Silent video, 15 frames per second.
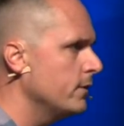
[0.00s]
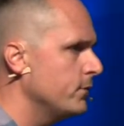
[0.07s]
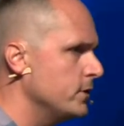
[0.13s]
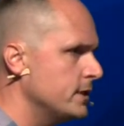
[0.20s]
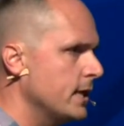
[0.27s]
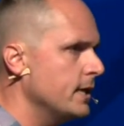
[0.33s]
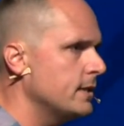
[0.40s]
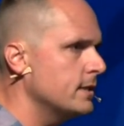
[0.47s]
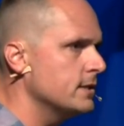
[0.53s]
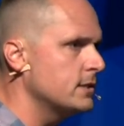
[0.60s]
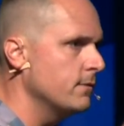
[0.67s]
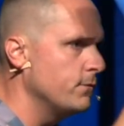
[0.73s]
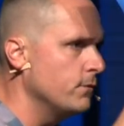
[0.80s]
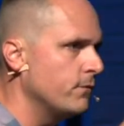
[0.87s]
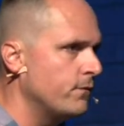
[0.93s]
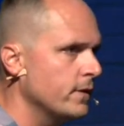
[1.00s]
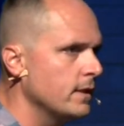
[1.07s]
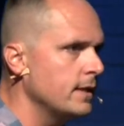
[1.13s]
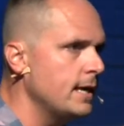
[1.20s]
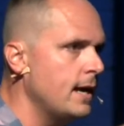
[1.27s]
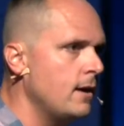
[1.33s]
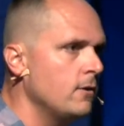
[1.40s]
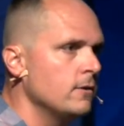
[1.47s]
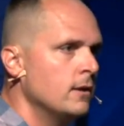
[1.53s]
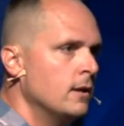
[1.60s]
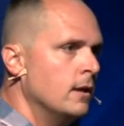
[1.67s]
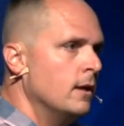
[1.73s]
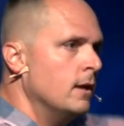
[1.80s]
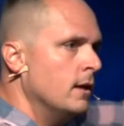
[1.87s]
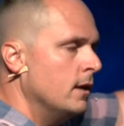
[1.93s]
if you take this, if you fill it out,
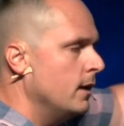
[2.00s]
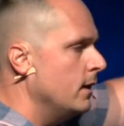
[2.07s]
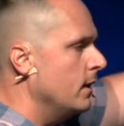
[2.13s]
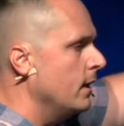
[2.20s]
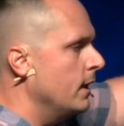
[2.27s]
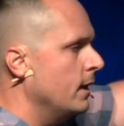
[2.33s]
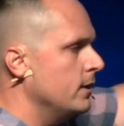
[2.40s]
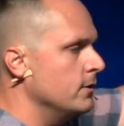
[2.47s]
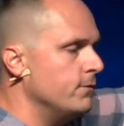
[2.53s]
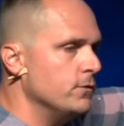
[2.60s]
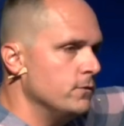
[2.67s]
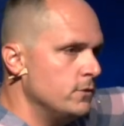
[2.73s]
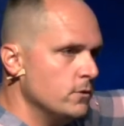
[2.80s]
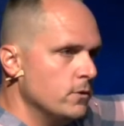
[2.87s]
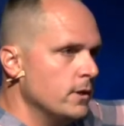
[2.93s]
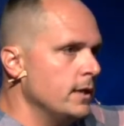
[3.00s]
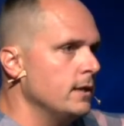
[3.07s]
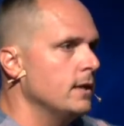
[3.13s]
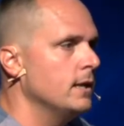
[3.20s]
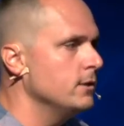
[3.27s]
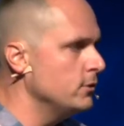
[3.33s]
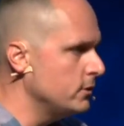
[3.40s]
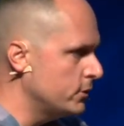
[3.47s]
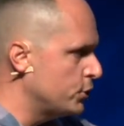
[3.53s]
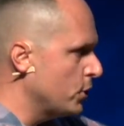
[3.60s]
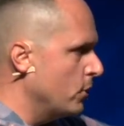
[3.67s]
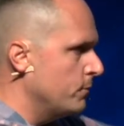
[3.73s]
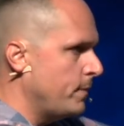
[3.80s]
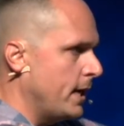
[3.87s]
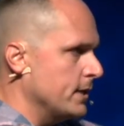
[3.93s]
and if you do it and you
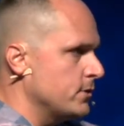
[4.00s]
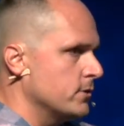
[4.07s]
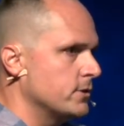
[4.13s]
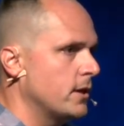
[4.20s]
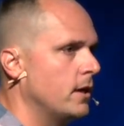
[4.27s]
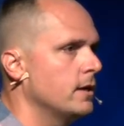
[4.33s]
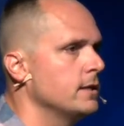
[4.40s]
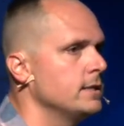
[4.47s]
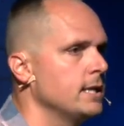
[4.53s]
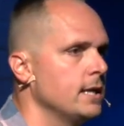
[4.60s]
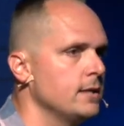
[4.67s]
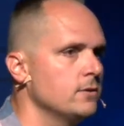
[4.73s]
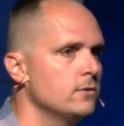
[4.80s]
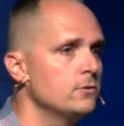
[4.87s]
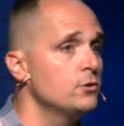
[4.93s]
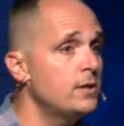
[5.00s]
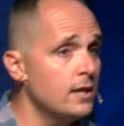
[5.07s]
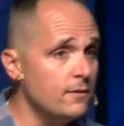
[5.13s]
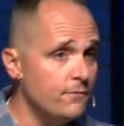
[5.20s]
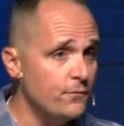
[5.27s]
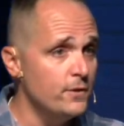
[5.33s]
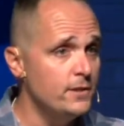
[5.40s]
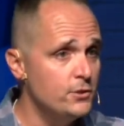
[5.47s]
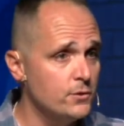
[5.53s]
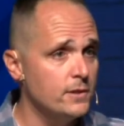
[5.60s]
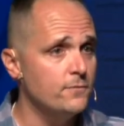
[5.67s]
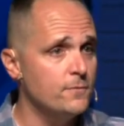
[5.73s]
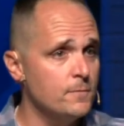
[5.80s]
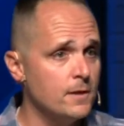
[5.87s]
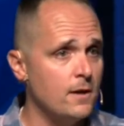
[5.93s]
show Pastor Todd and Daniel, you get a free drink
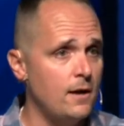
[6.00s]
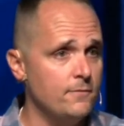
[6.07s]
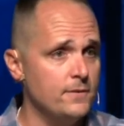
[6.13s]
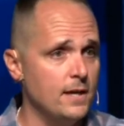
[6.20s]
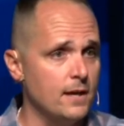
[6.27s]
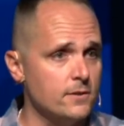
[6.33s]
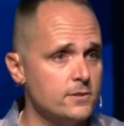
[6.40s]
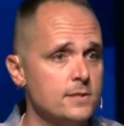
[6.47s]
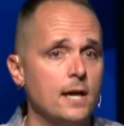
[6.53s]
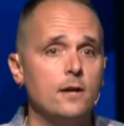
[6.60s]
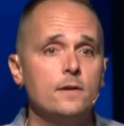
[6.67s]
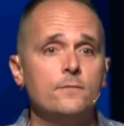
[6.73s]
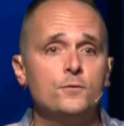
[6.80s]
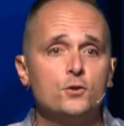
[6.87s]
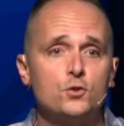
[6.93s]
from the coffee house. Now, if you're